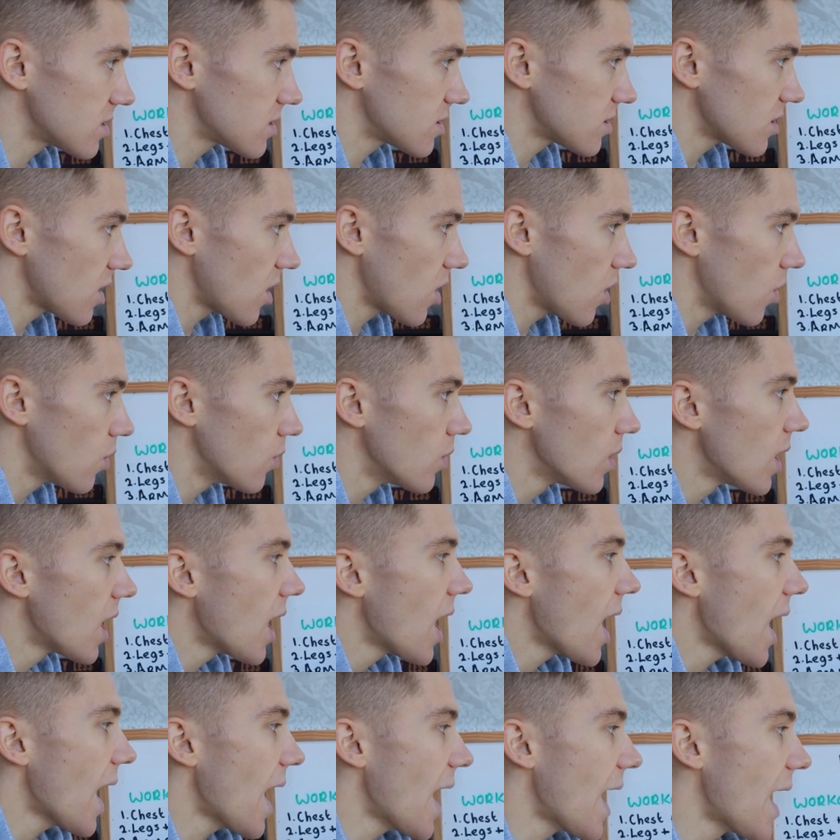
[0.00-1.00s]
So,
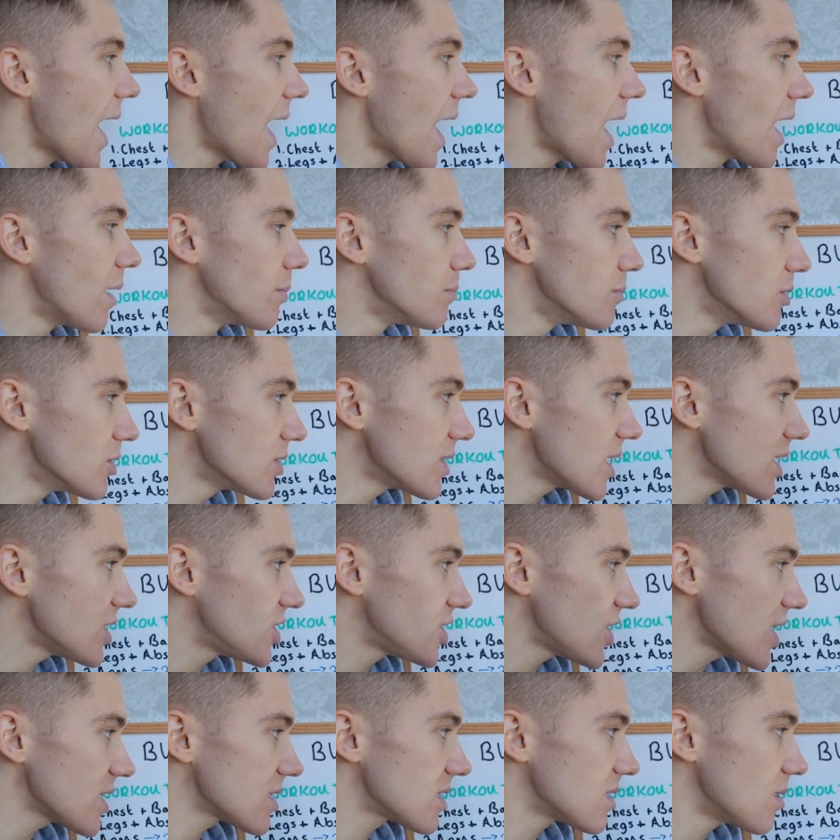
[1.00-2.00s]
uh,
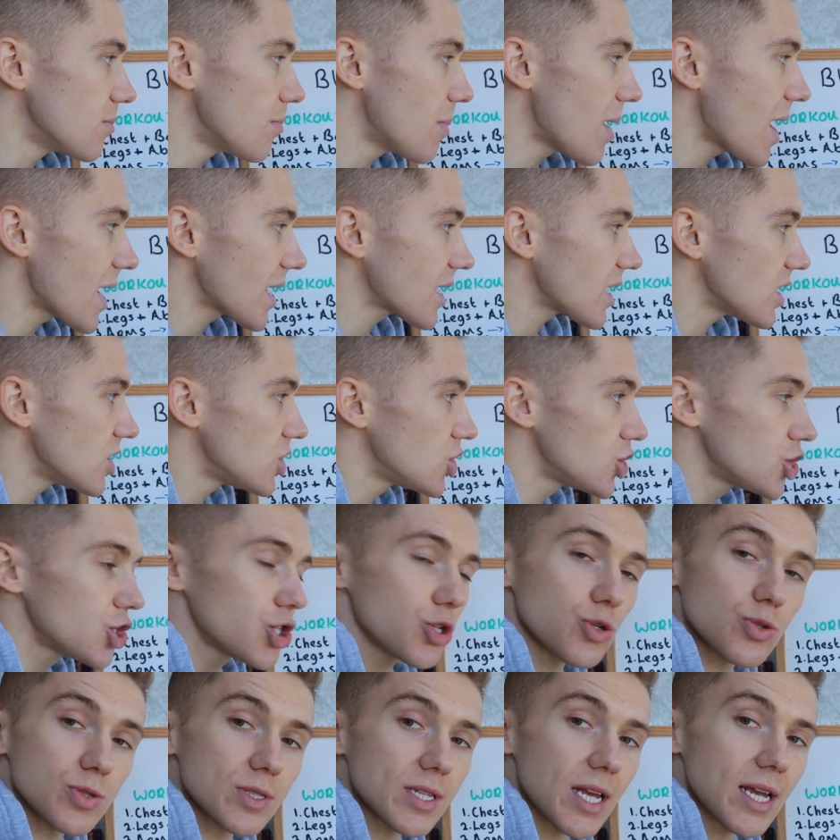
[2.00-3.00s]
Monday chest and back,
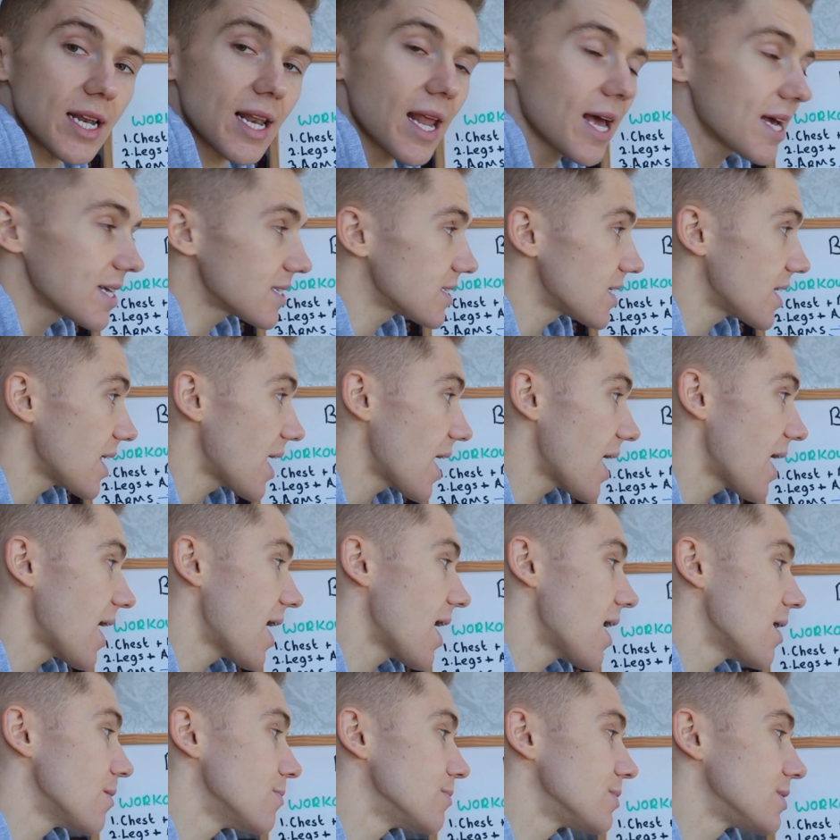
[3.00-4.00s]
Tuesday legs and
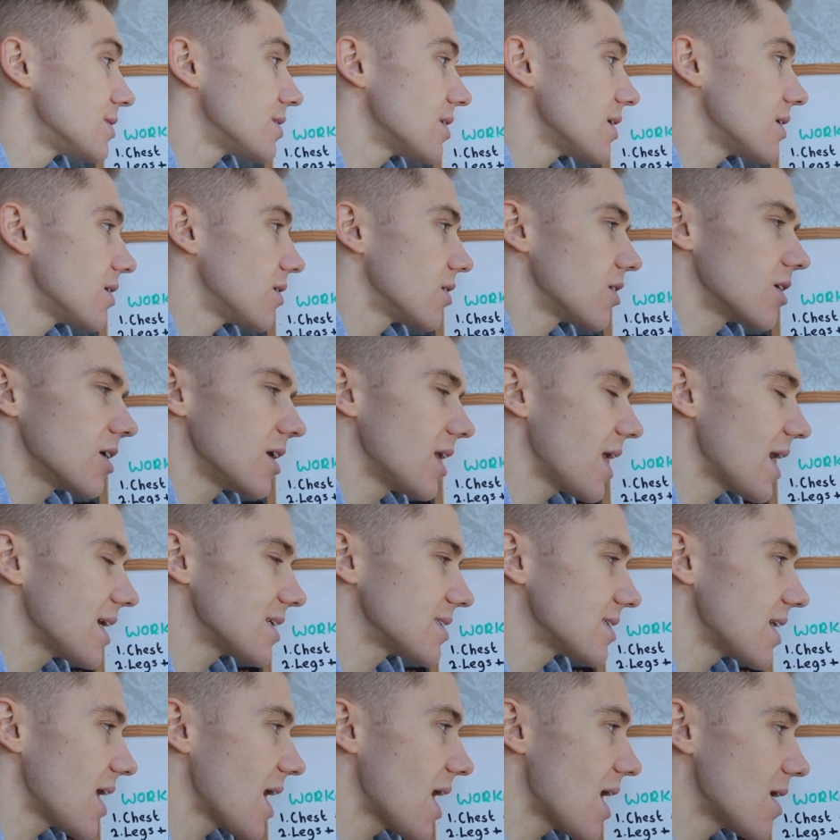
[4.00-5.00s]
arms, or
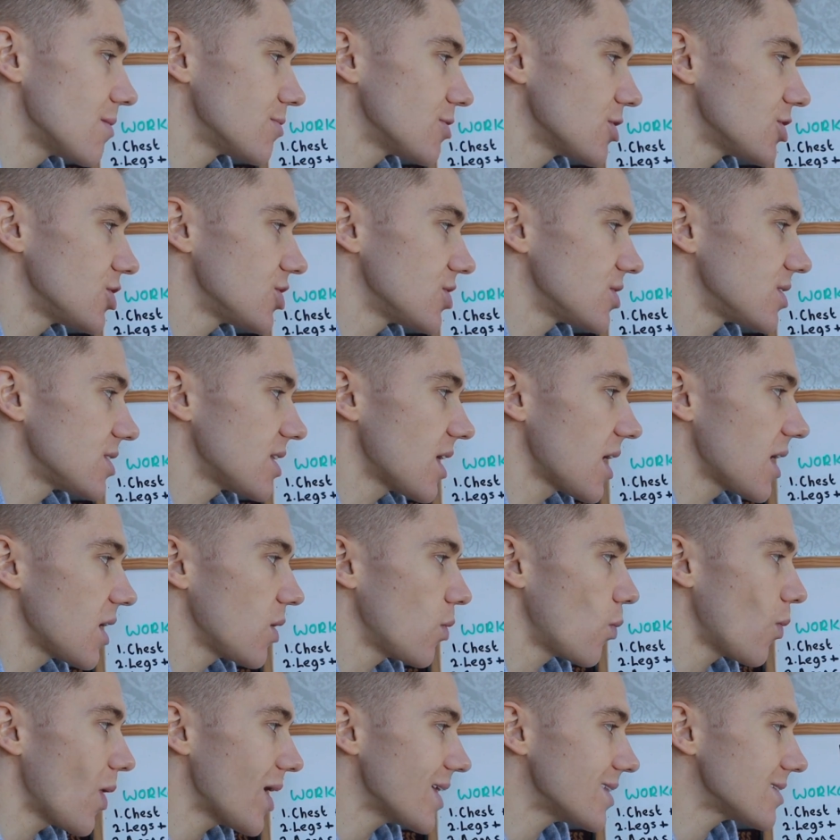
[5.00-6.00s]
legs and abs I should
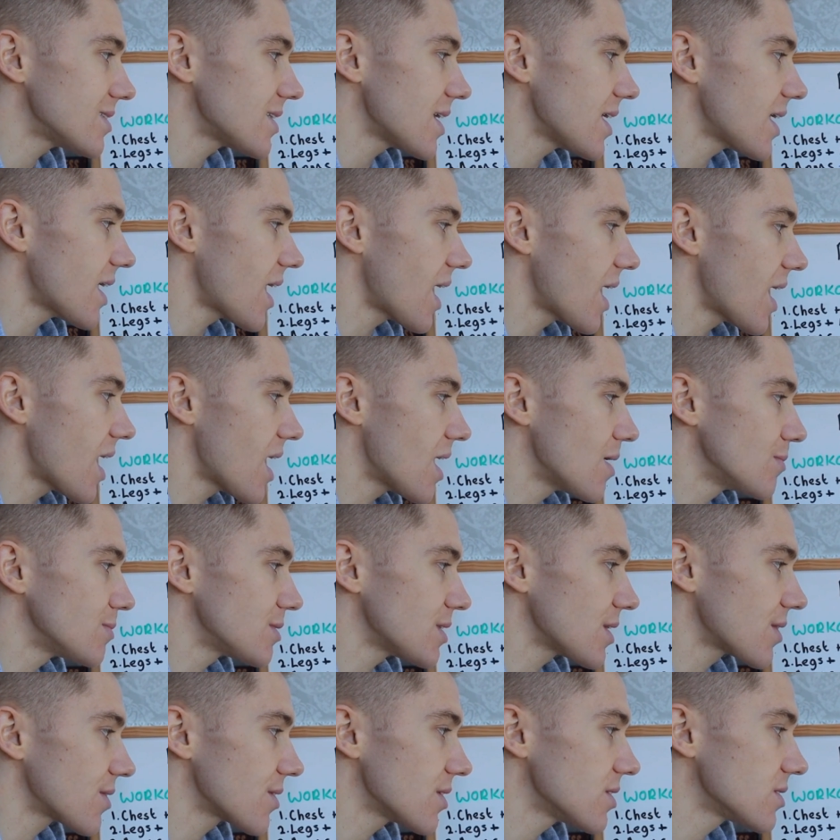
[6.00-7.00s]
say, Wednesday
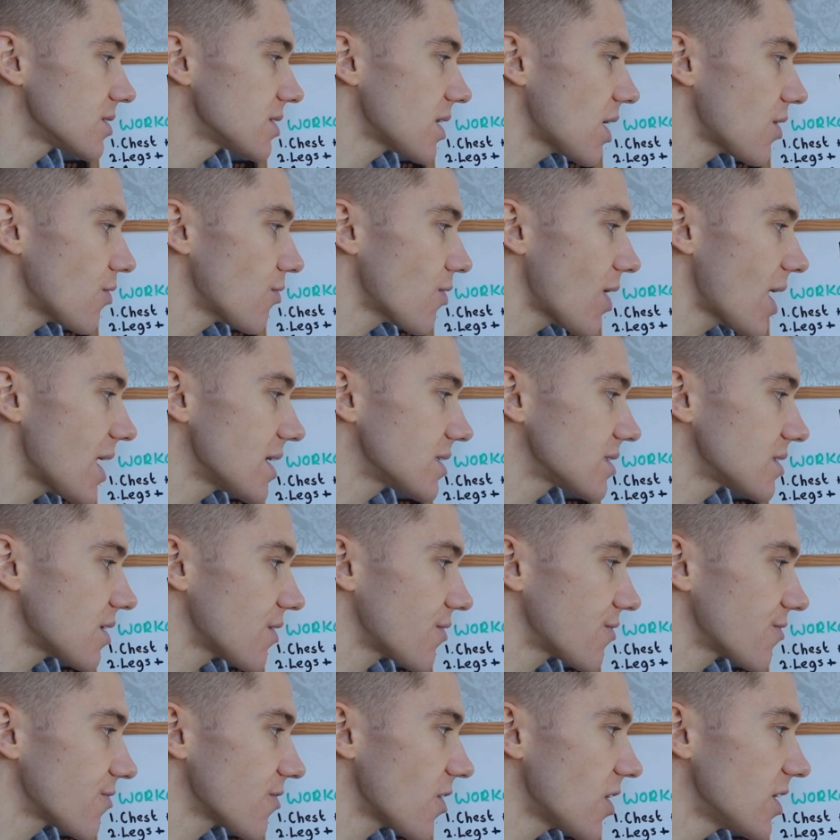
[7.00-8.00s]
arms, Thursday
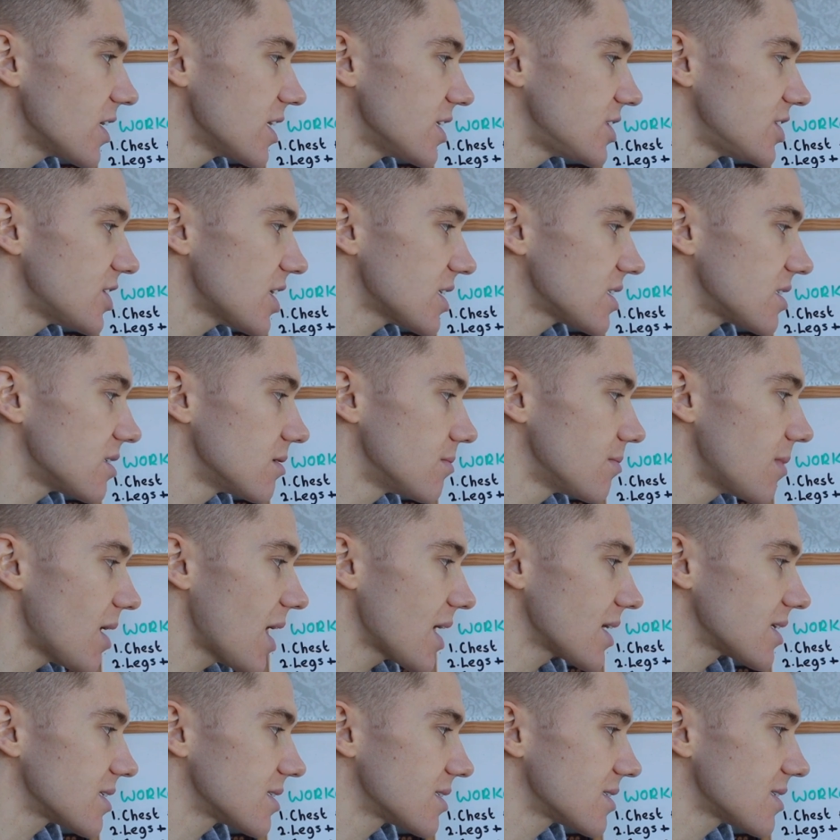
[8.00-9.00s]
rest, Friday chest and
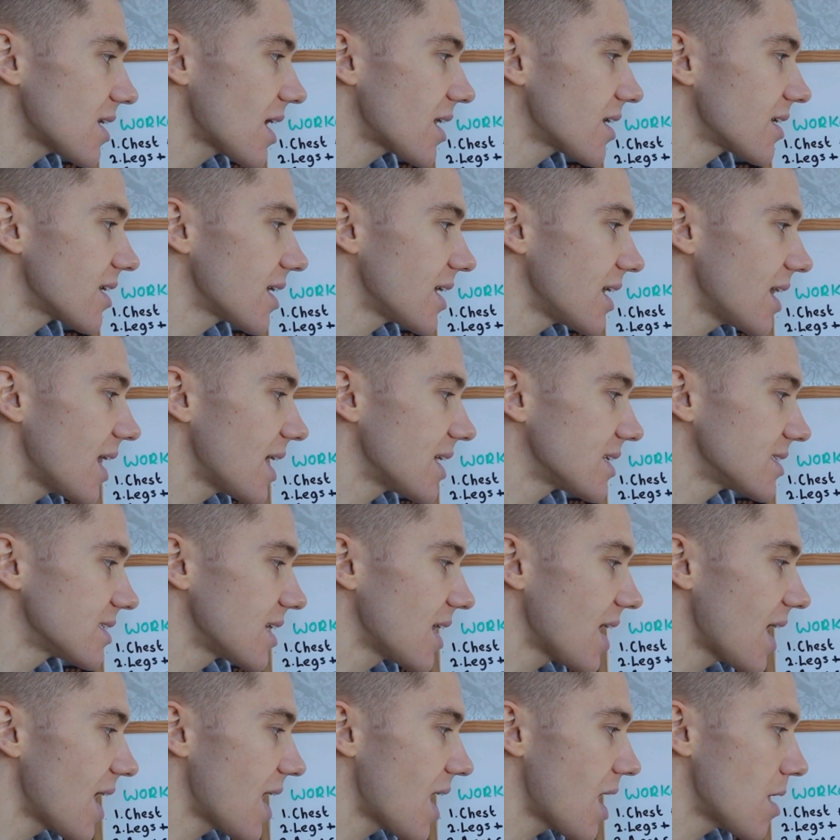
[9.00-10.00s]
back, Saturday legs
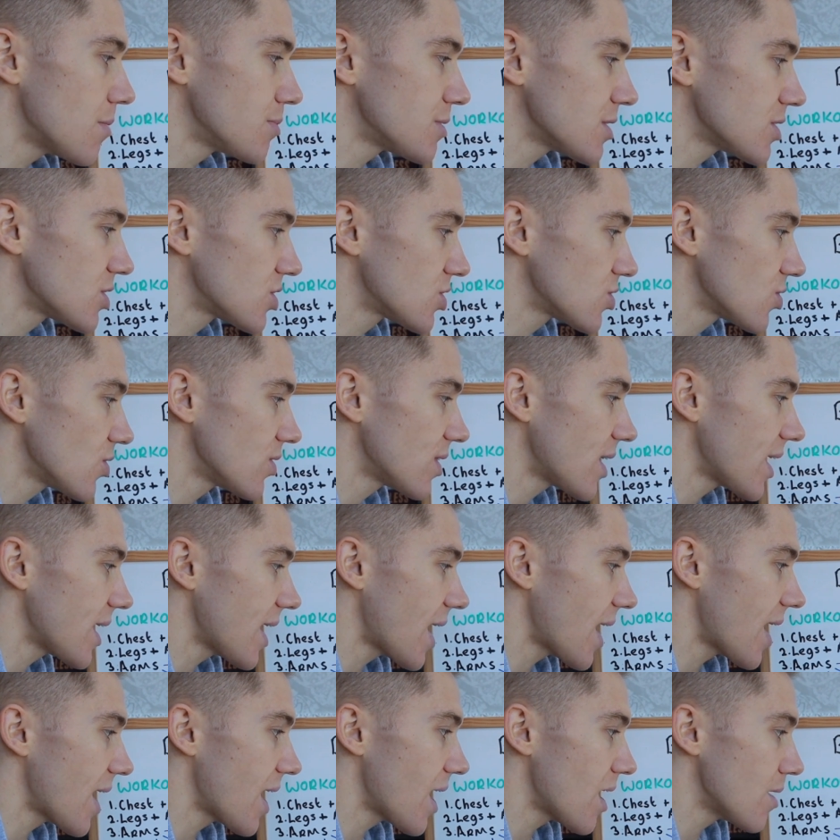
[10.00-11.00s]
and abs,
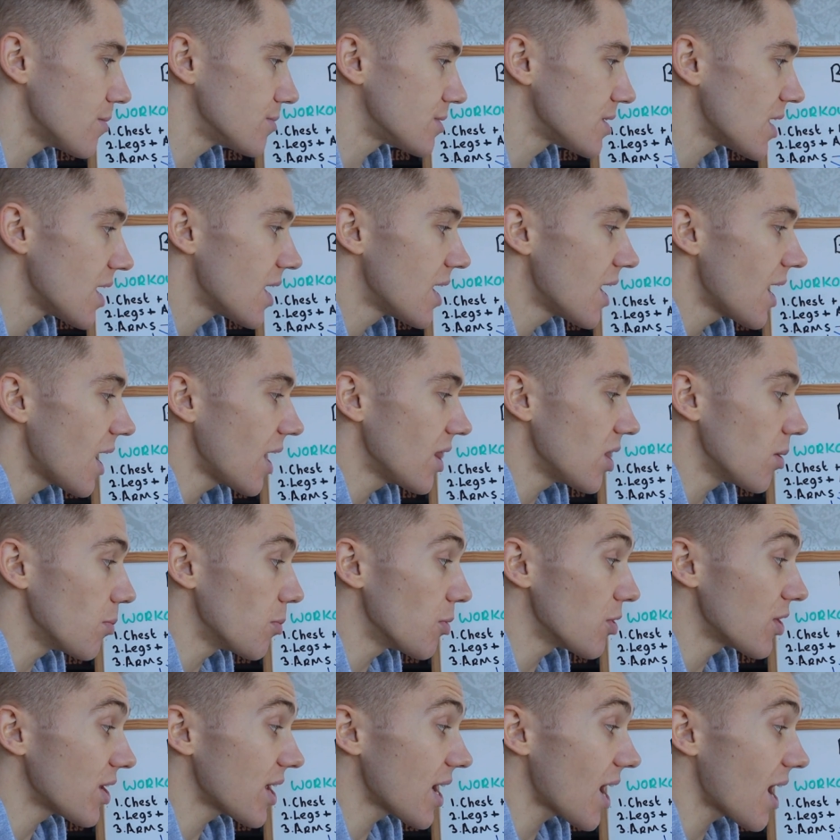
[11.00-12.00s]
Sunday arms, and the
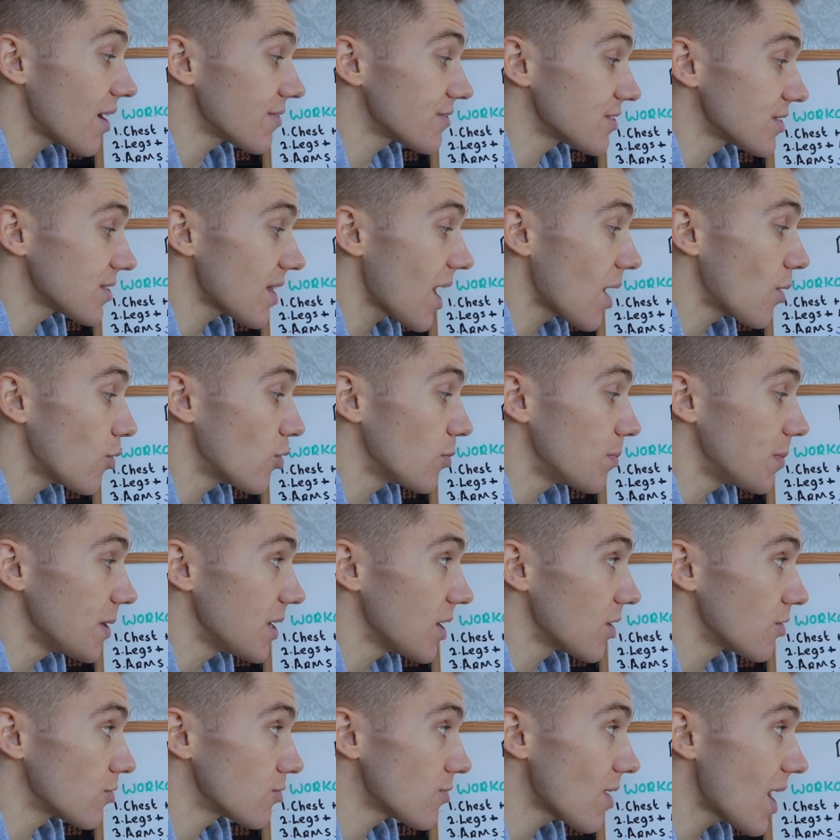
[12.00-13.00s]
Monday after that would
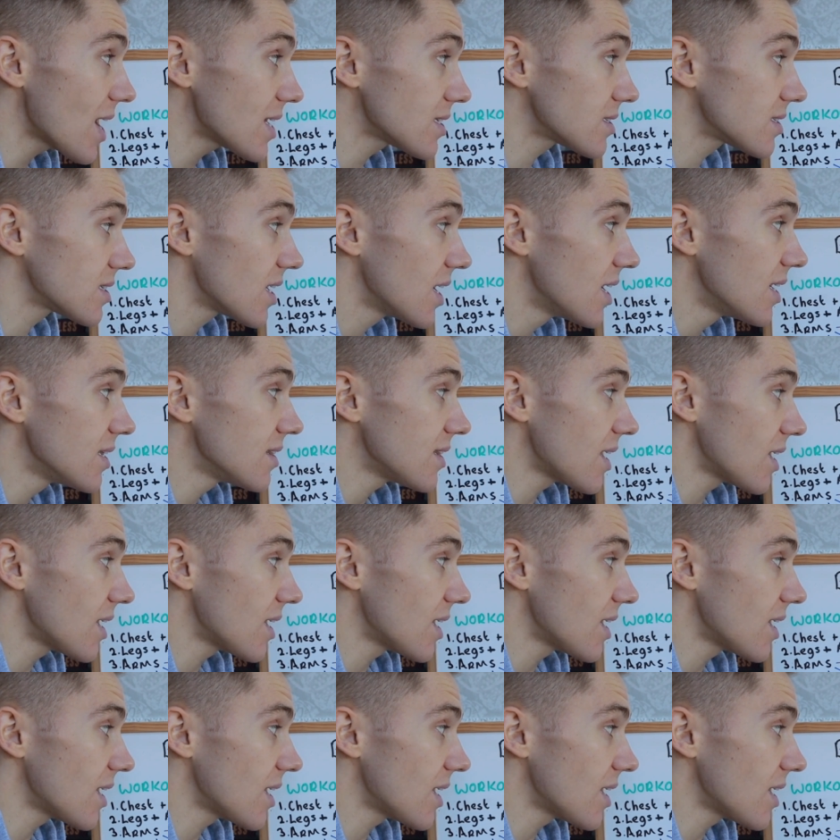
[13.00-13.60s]
be a rest.